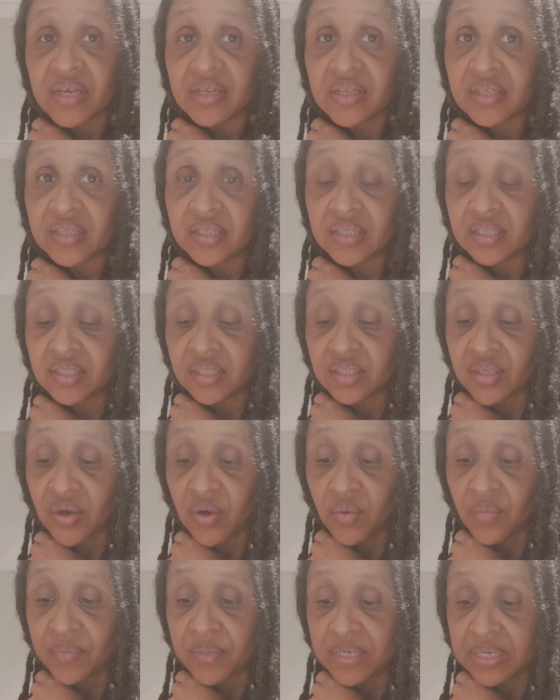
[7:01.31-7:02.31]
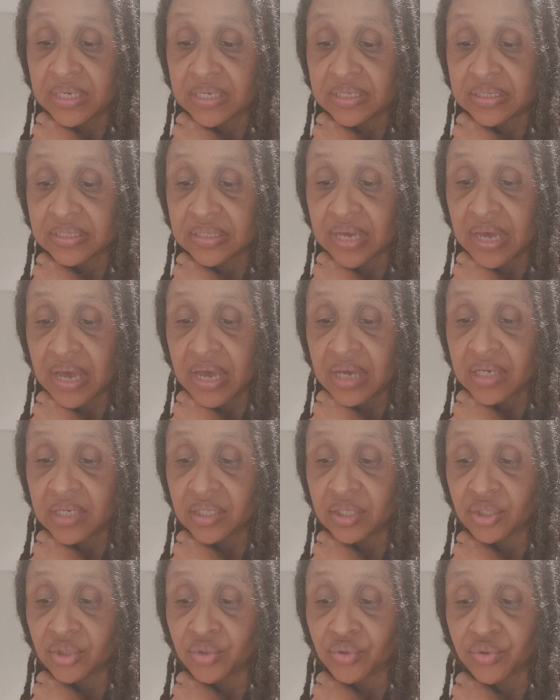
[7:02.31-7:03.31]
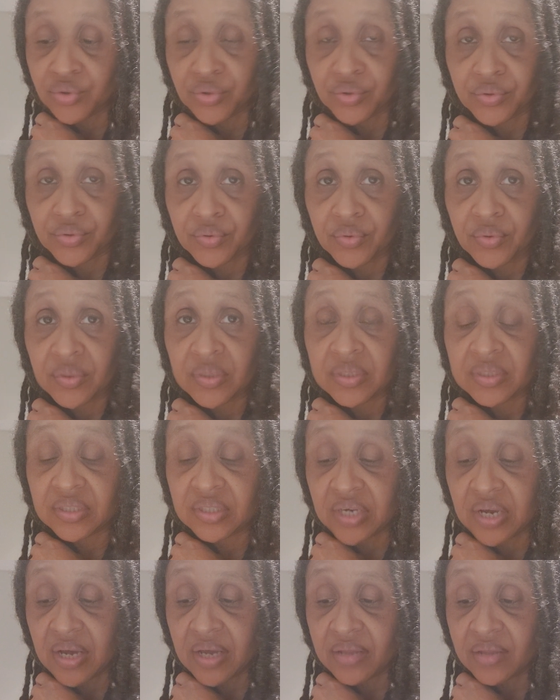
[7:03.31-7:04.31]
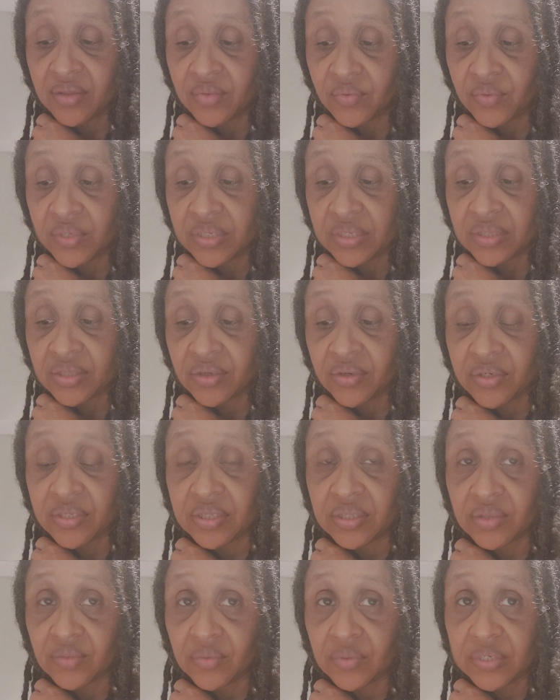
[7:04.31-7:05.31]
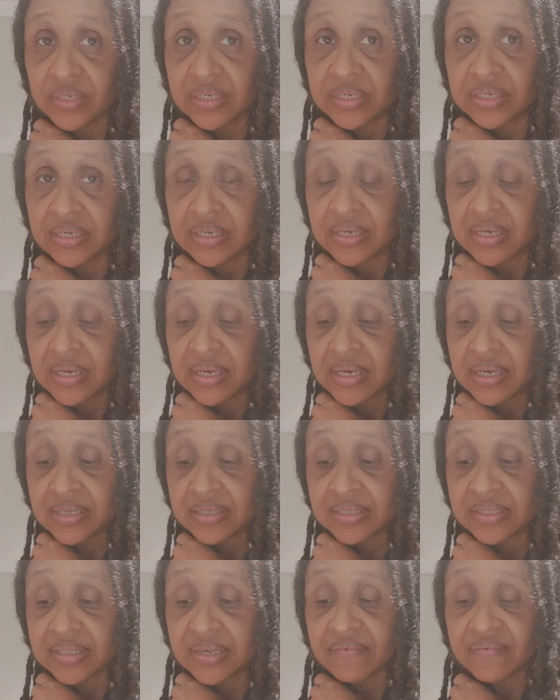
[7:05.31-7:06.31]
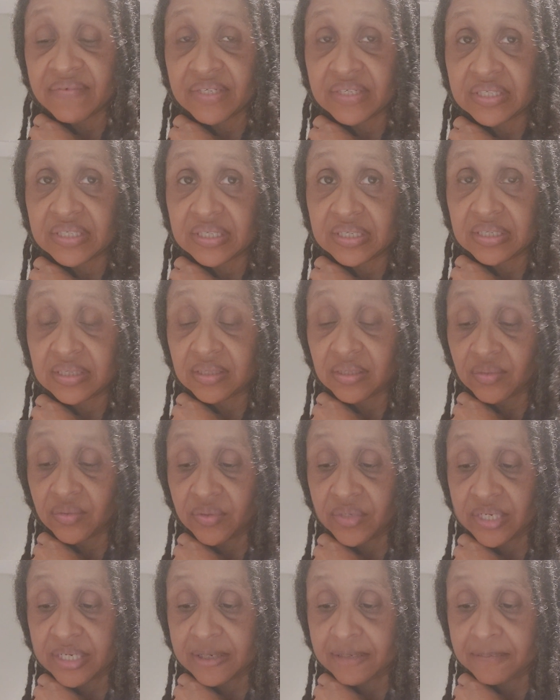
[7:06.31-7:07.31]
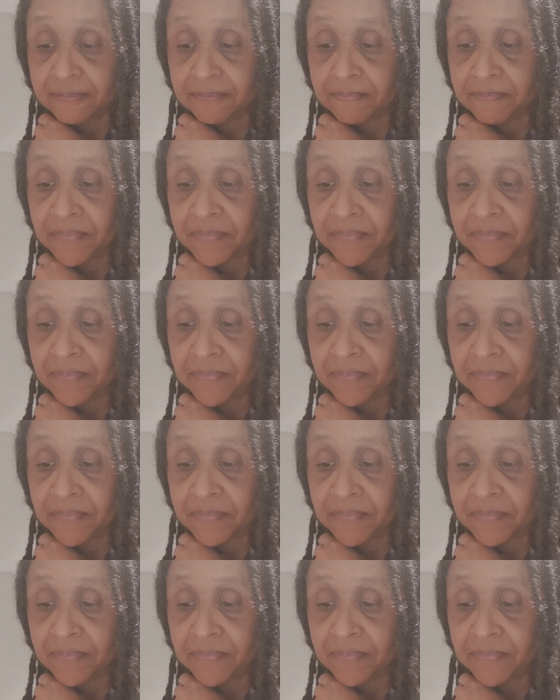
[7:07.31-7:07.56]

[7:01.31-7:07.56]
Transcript: This is so because God is true, John 3:33 and 17:3,